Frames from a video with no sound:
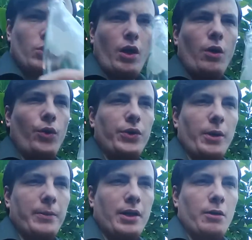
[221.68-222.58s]
I woke
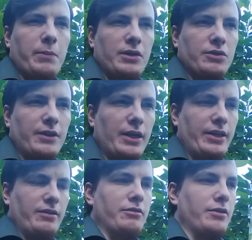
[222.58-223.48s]
up at
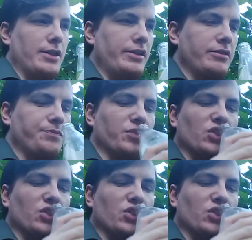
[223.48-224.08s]
5:30.